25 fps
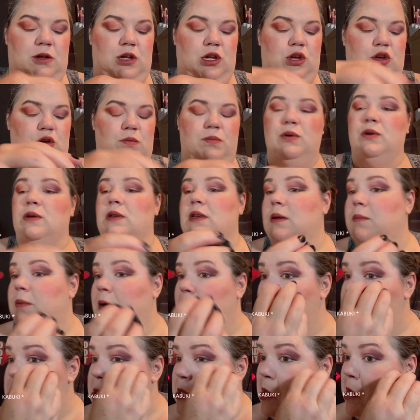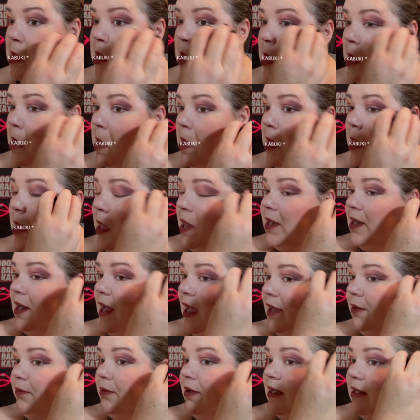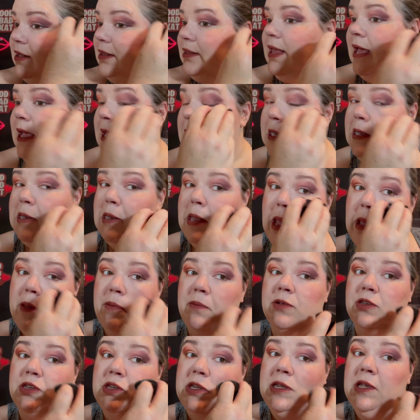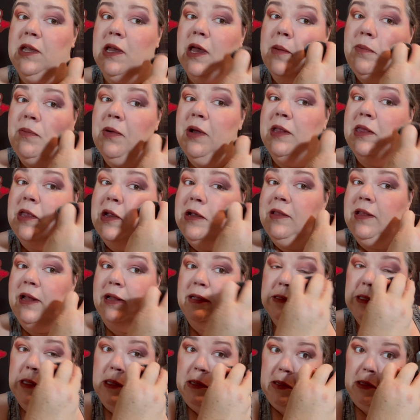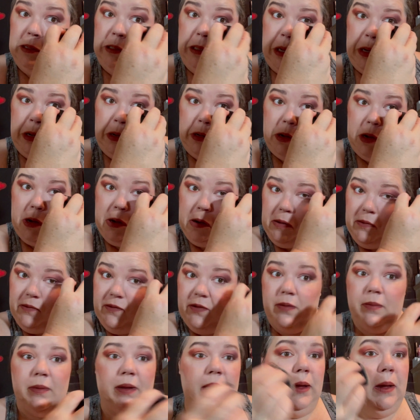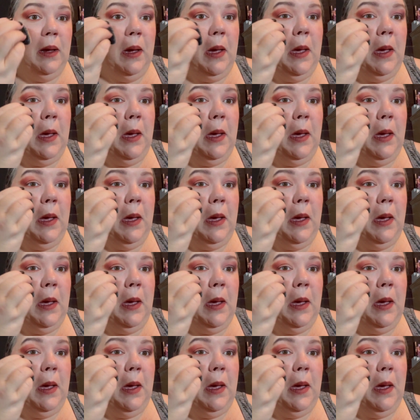kabuki brush. And I want to lighten that cheek up right there. That's a little too dark for me.